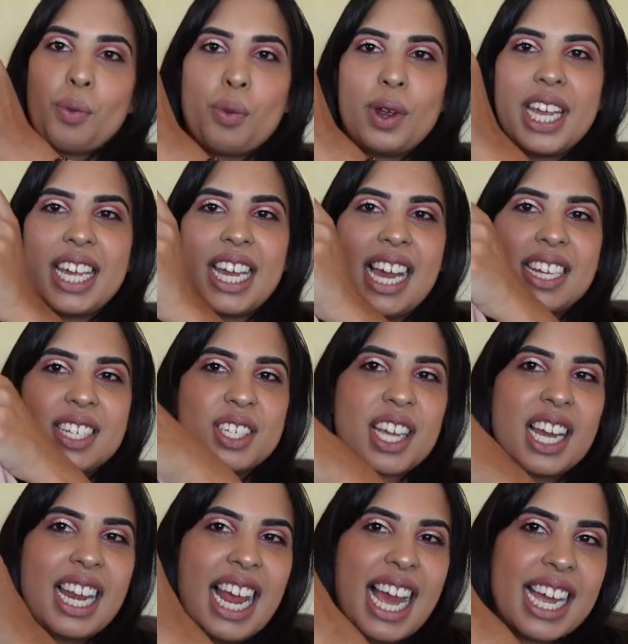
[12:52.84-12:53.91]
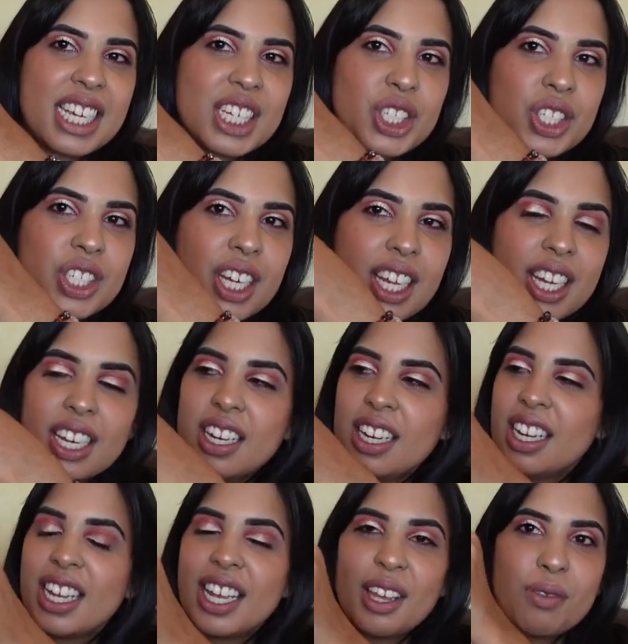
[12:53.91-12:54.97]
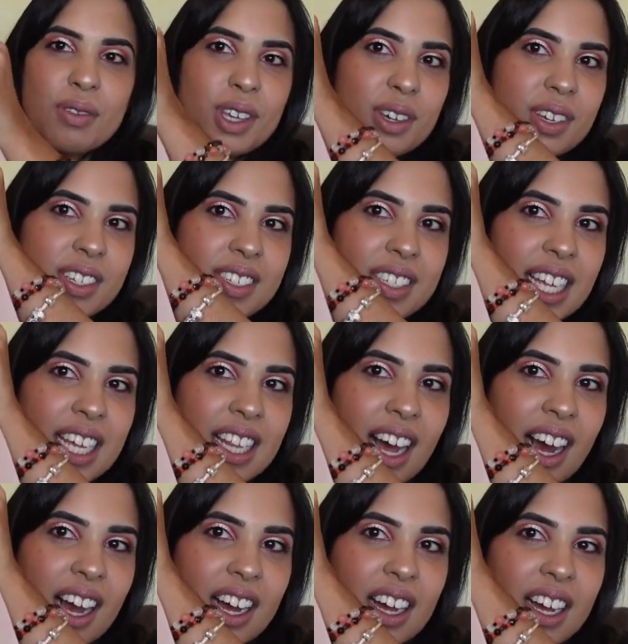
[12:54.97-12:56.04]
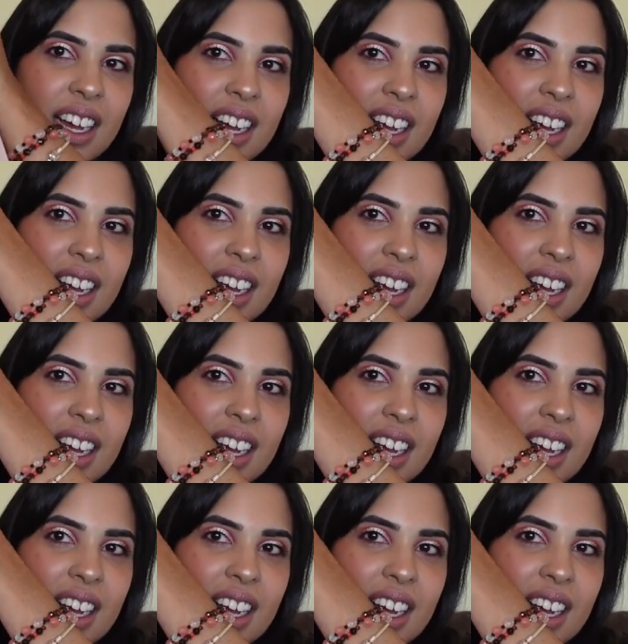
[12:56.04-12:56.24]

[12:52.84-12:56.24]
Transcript: weekend collection, if you can see that